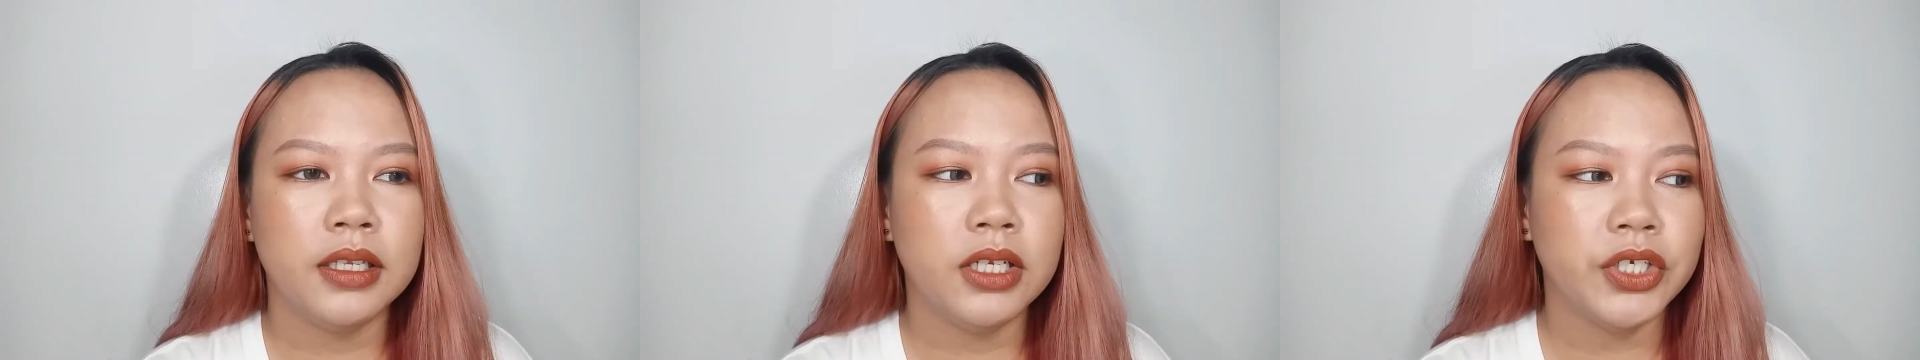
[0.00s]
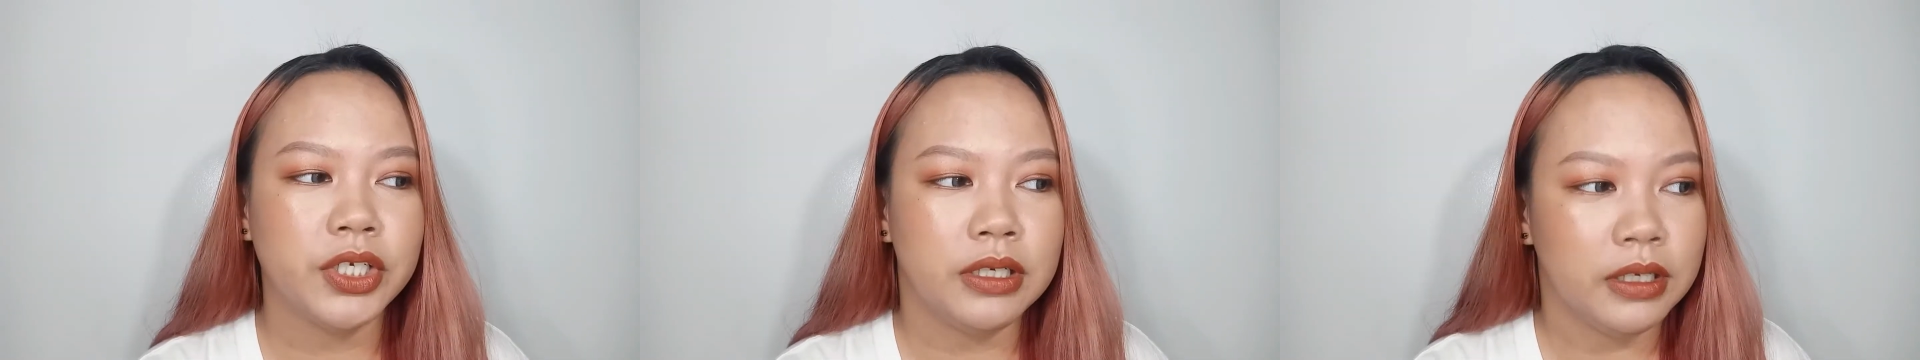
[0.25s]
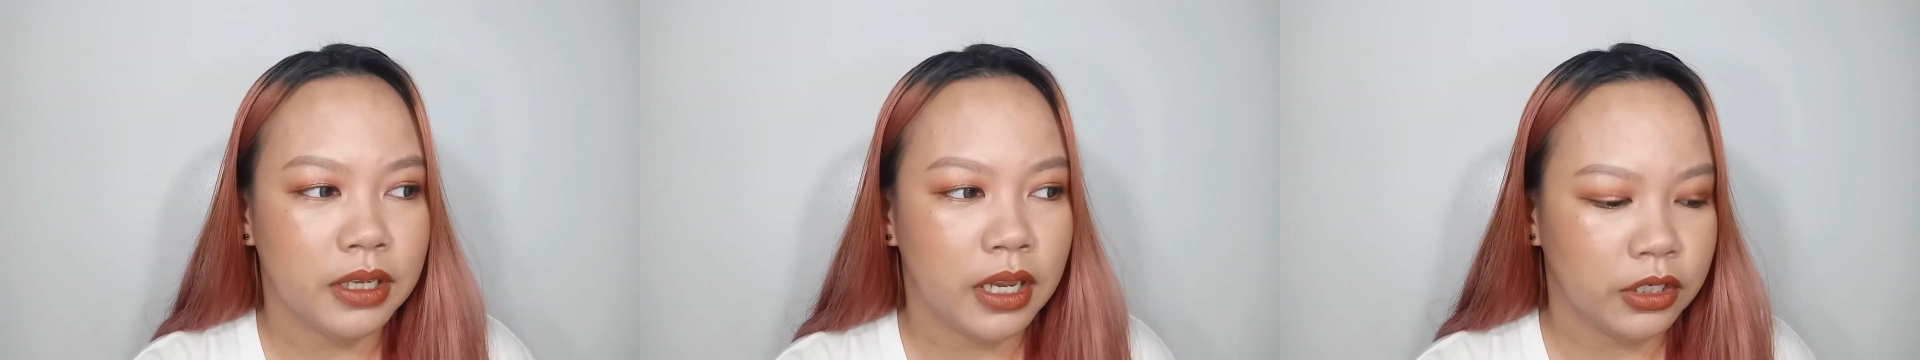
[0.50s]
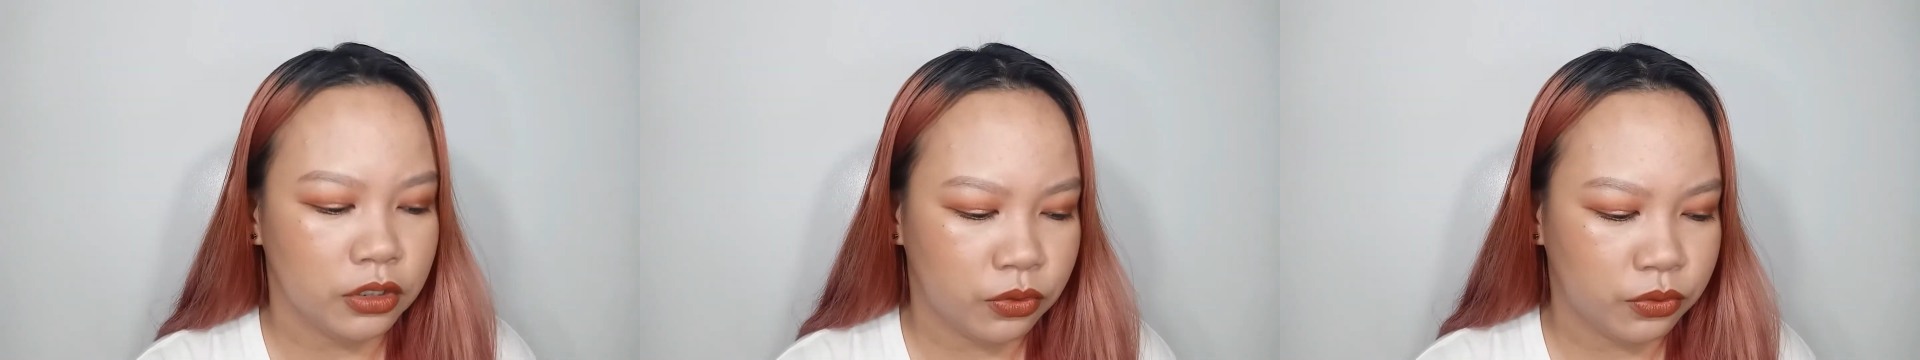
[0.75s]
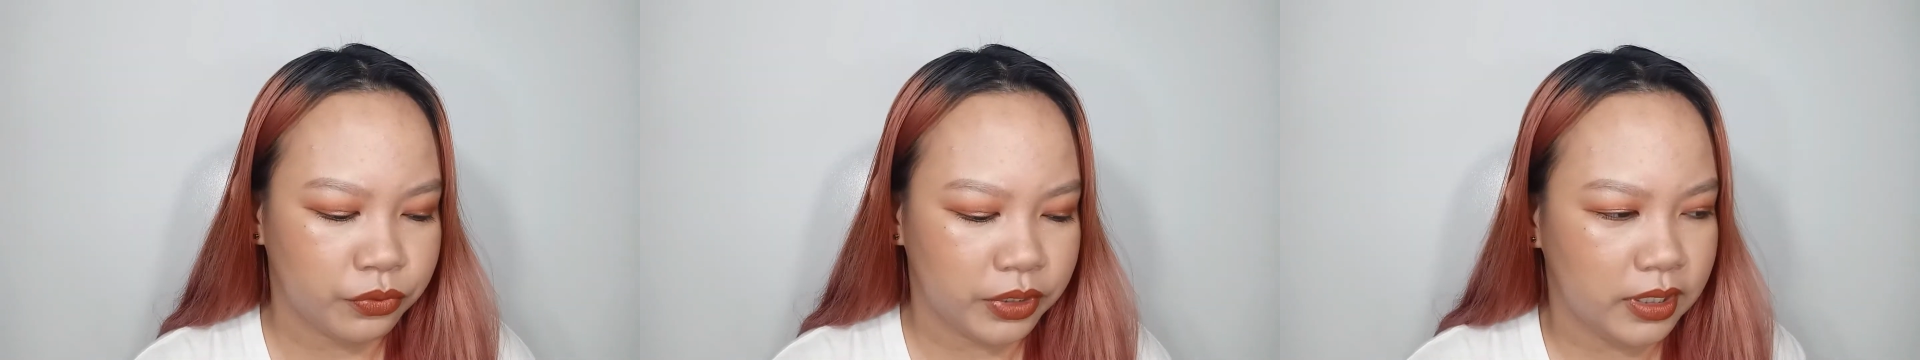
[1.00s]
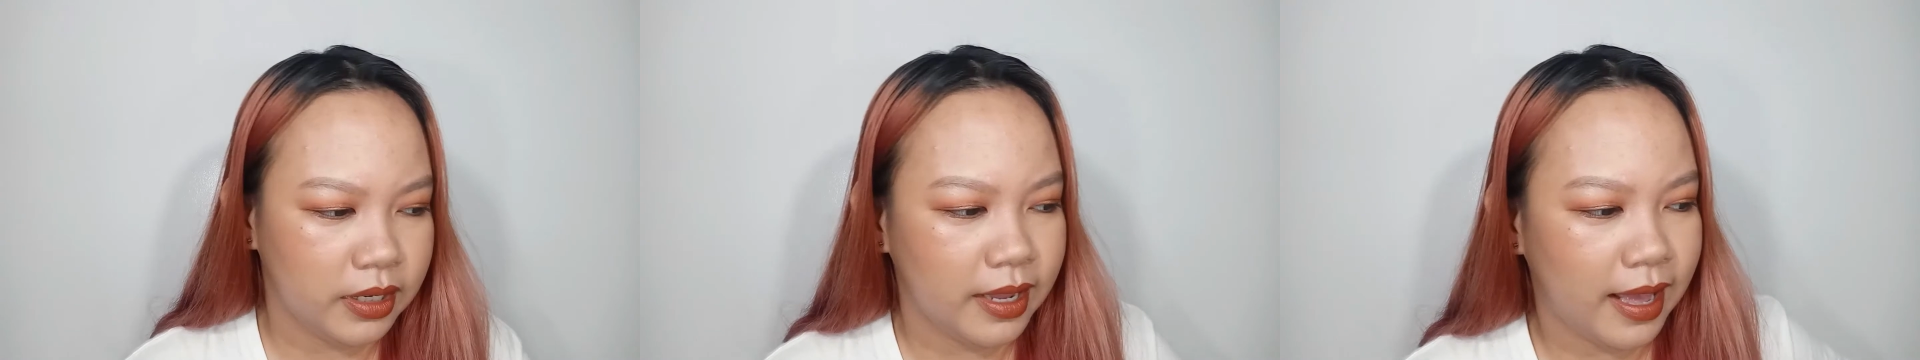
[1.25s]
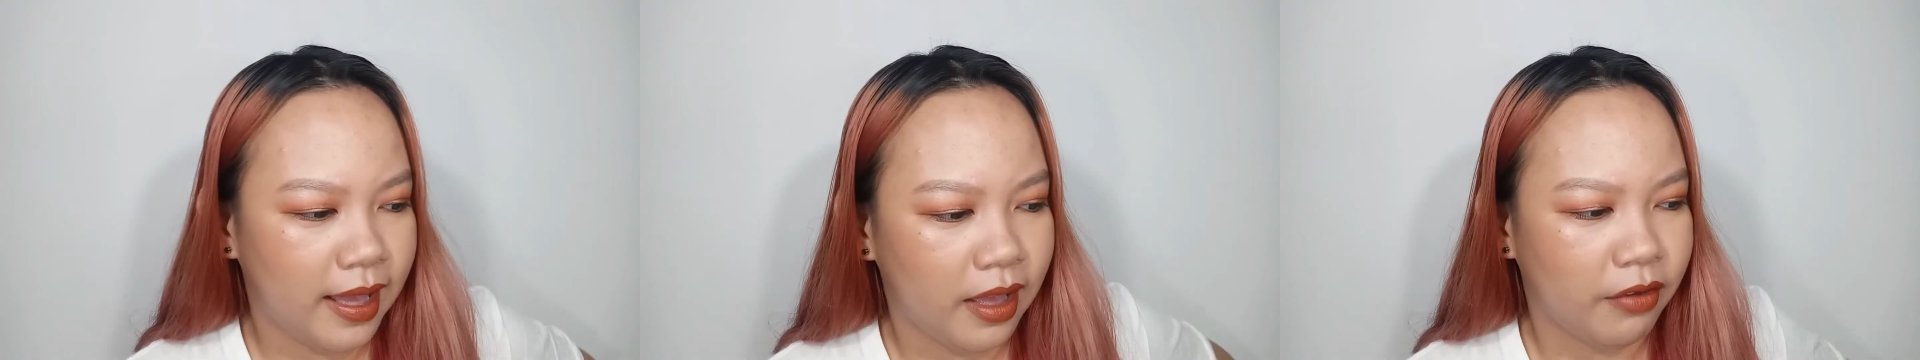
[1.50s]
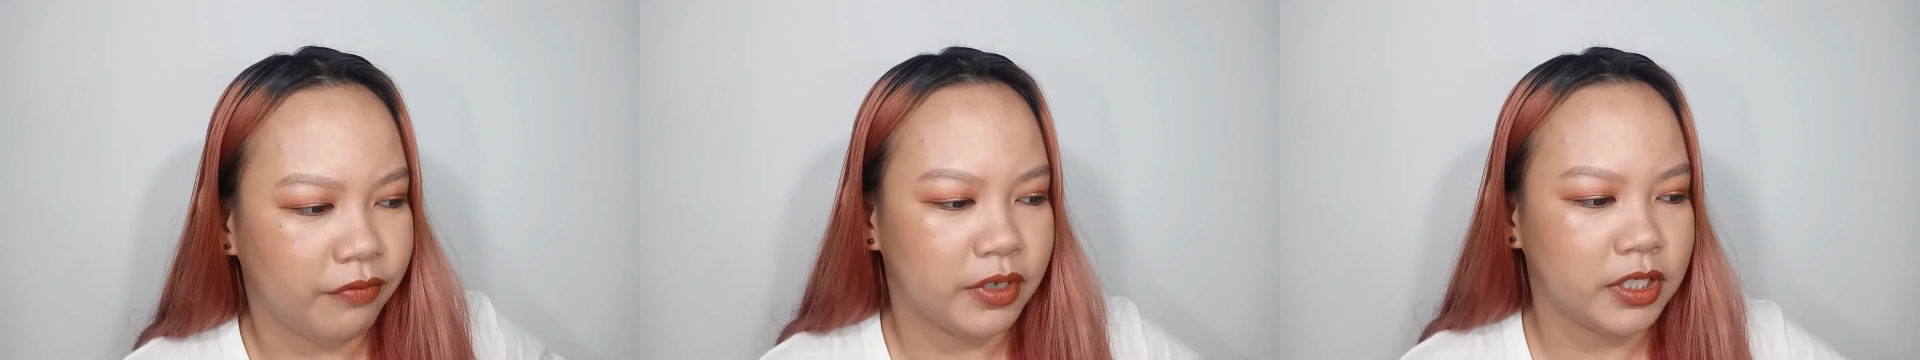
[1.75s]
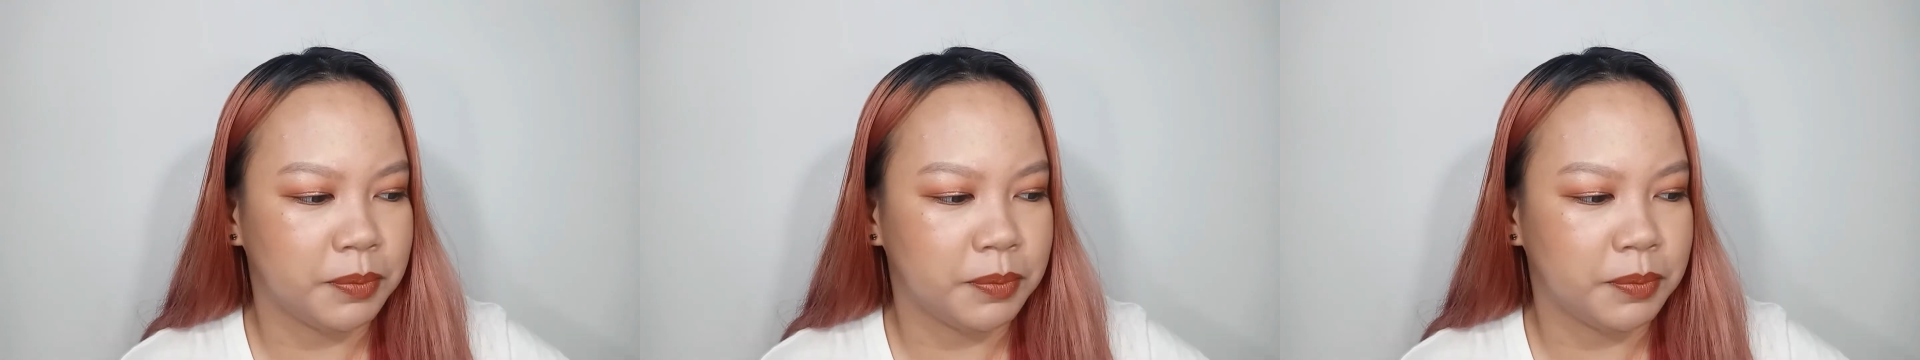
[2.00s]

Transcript: Initially, I don't really have